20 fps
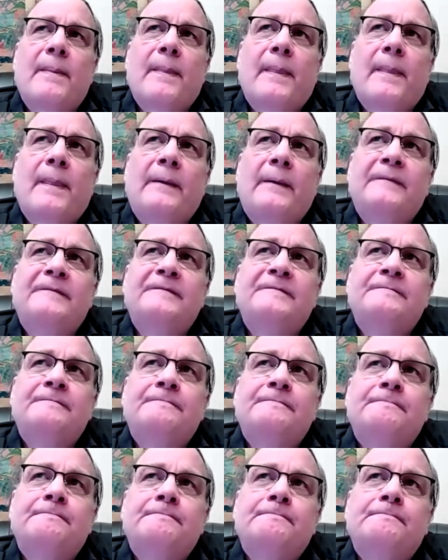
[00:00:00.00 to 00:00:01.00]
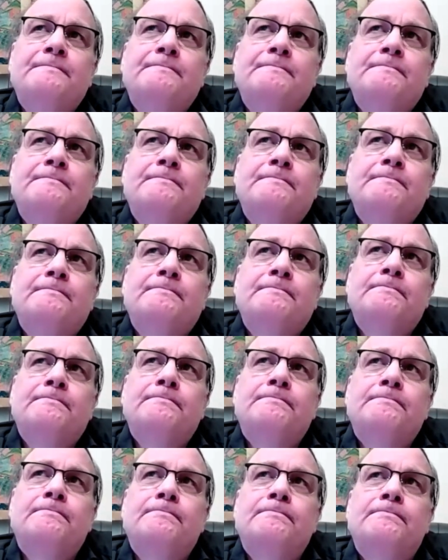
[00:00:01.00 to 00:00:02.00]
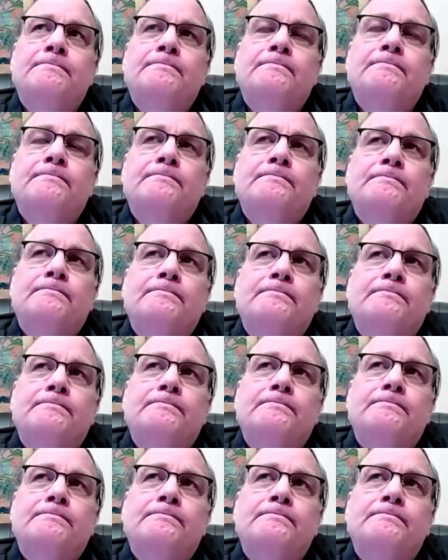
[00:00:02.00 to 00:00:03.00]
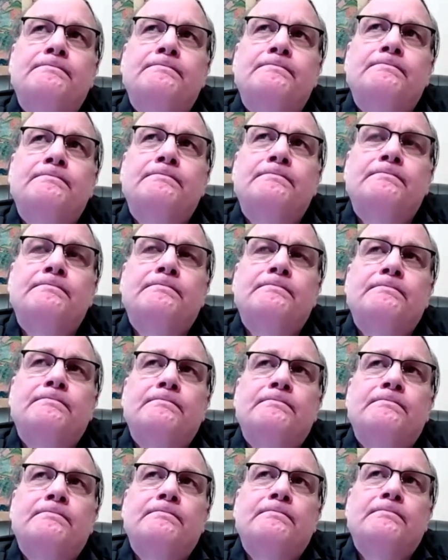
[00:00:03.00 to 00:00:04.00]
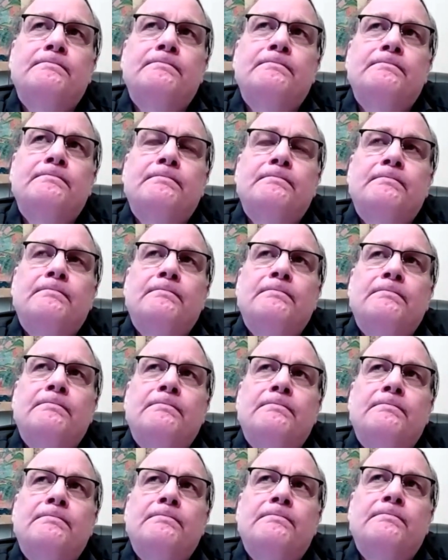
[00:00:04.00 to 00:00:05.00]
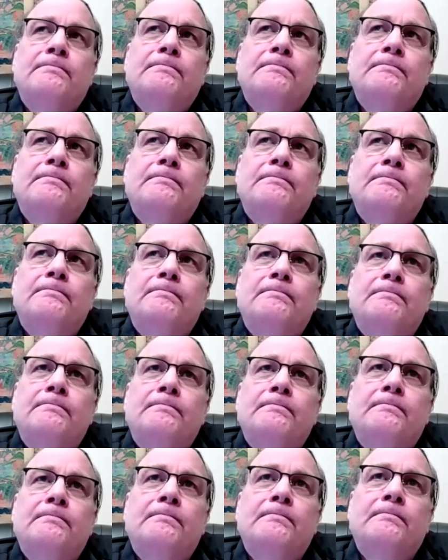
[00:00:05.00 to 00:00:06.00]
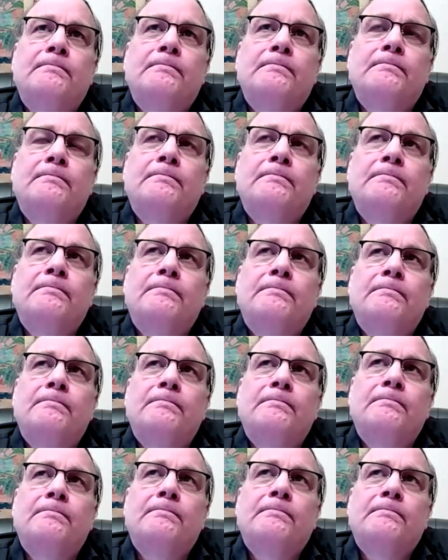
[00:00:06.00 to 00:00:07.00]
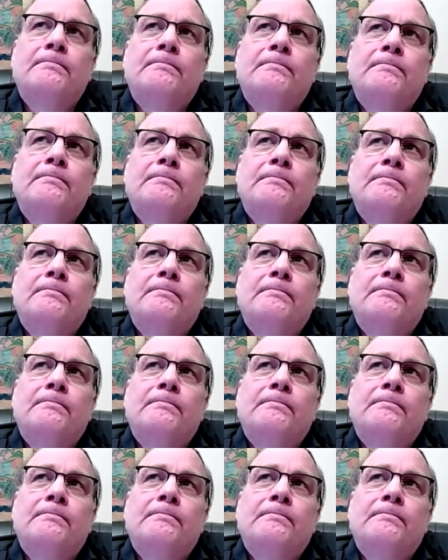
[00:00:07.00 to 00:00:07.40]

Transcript: (no one is talking)